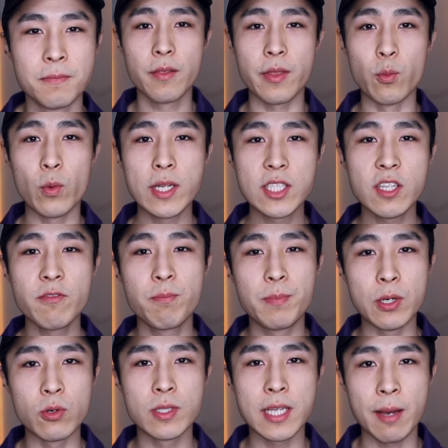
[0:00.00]
Then once you've
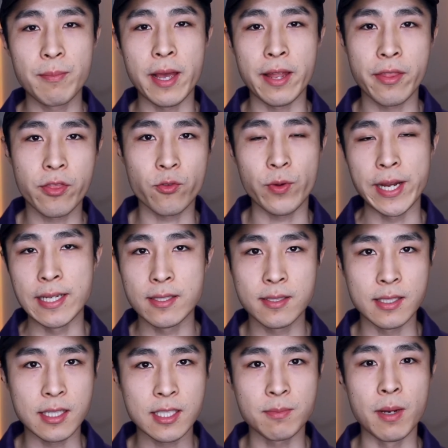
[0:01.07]
built up that 3 to
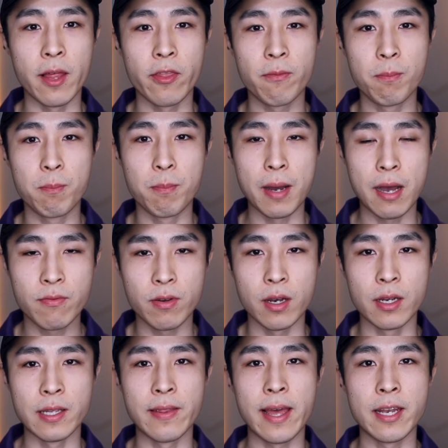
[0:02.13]
6 month
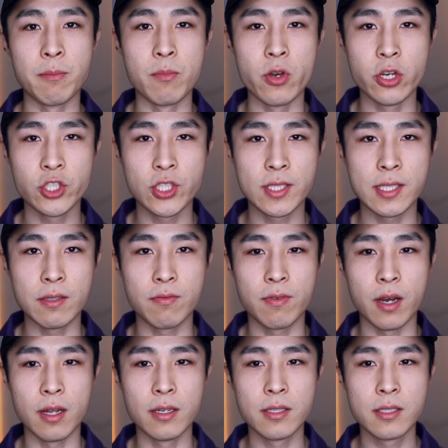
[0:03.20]
buffer in that emergency
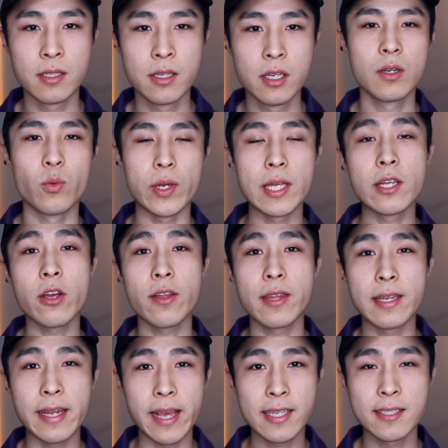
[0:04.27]
fund, we can go to the
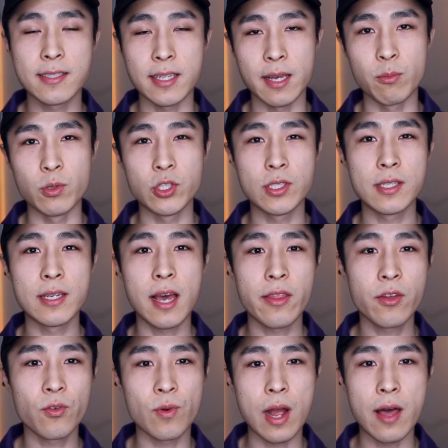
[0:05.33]
next step, which is
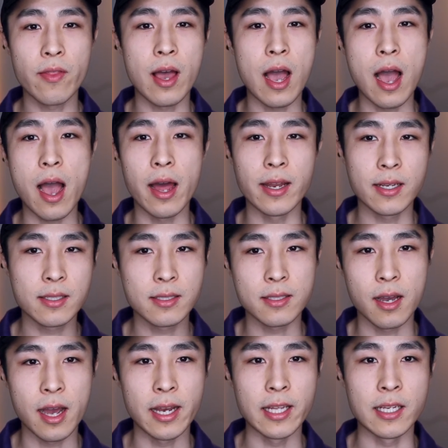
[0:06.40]
another rather
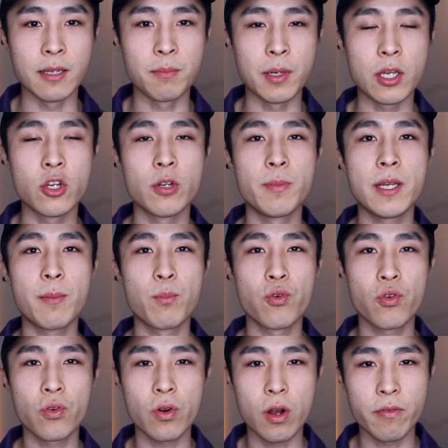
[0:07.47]
unexciting, but could be a
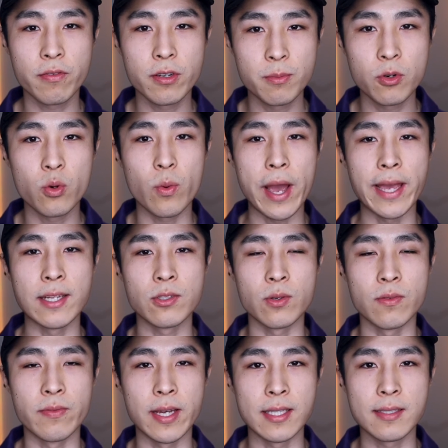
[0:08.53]
profitable way to
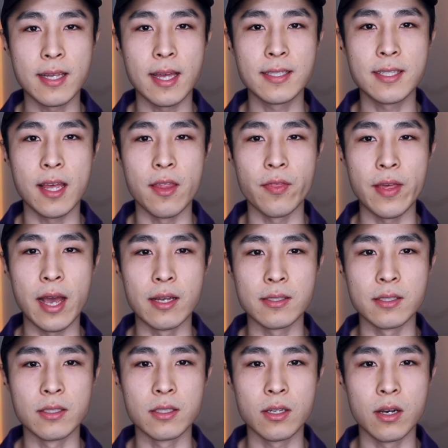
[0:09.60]
invest that
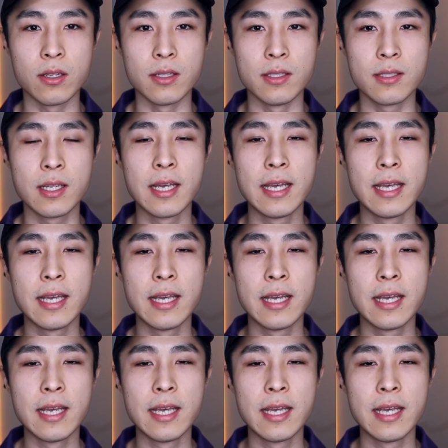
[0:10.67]
$10,000,